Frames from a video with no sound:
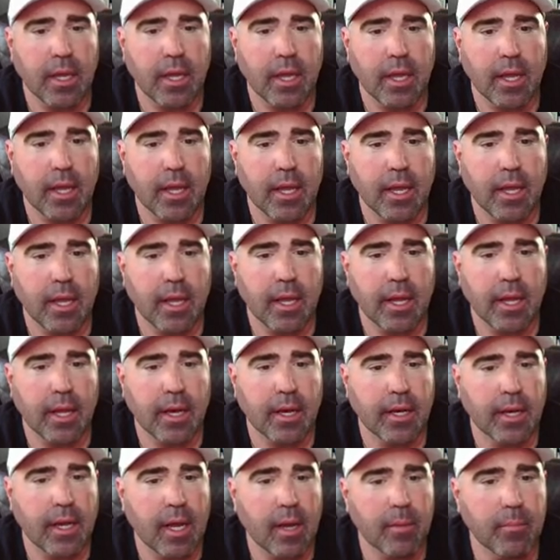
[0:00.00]

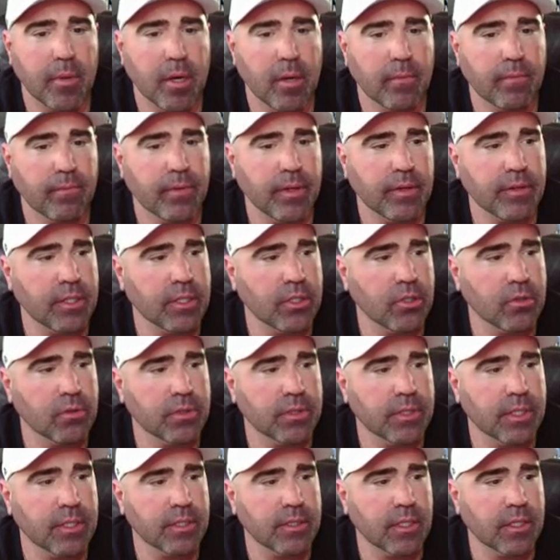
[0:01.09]
And I'm up fifty-two
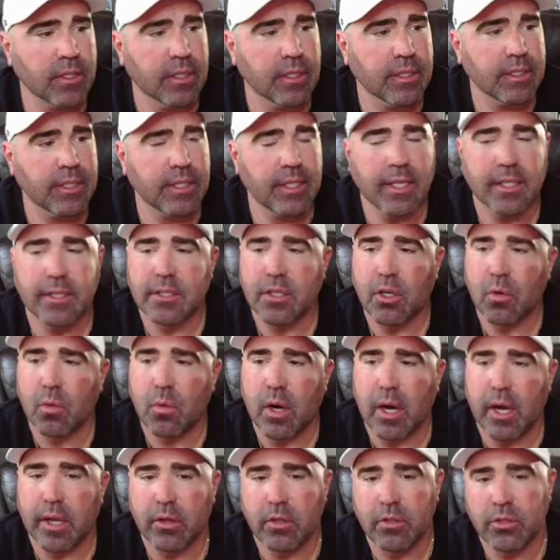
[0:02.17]
cents on the T S L
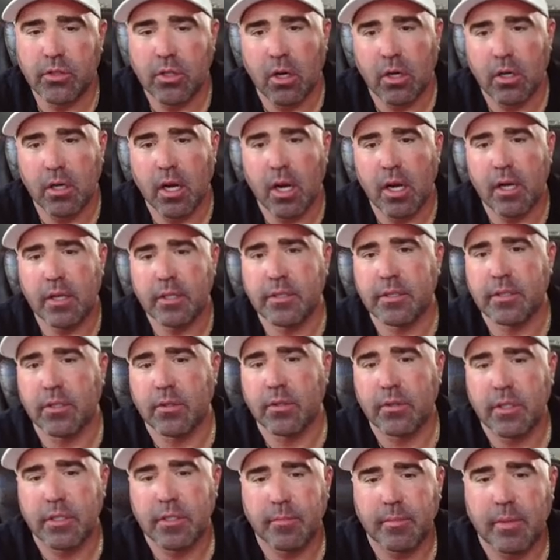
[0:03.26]
Y. Those are all gone,
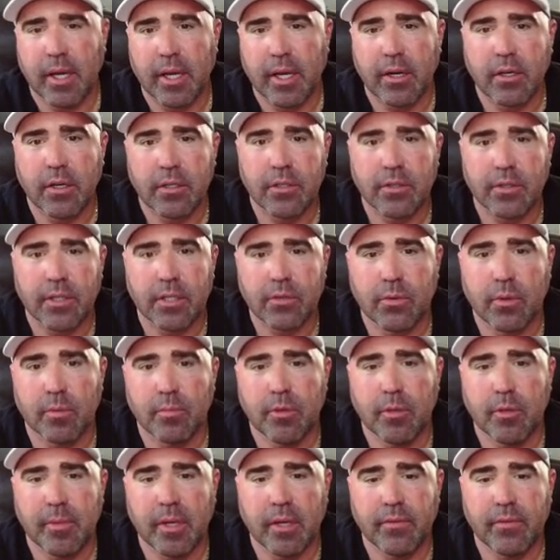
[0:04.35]
so it doesn't matter. So that's what
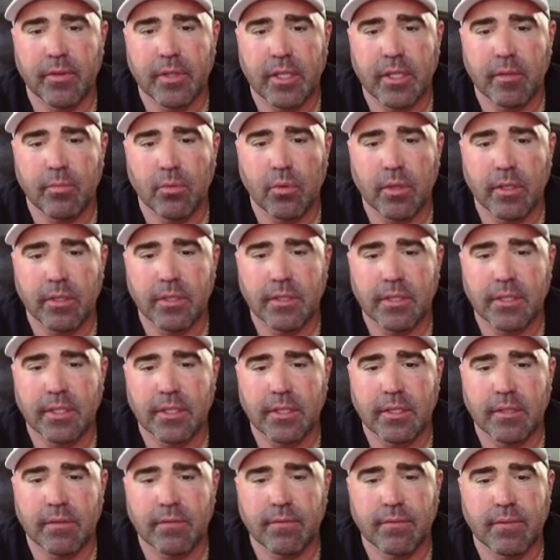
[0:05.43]
put me at fifty point
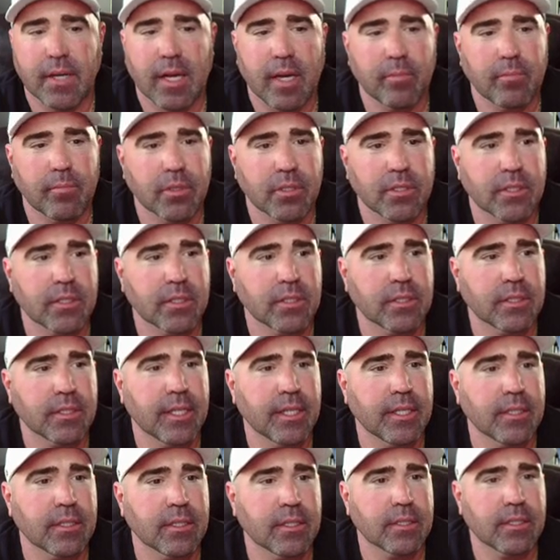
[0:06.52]
six five
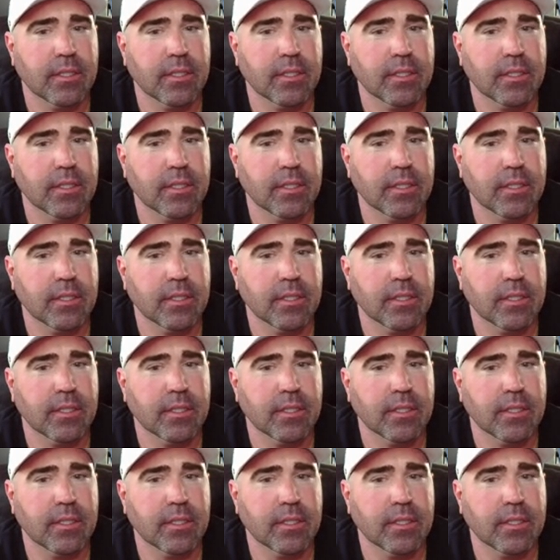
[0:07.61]
percent.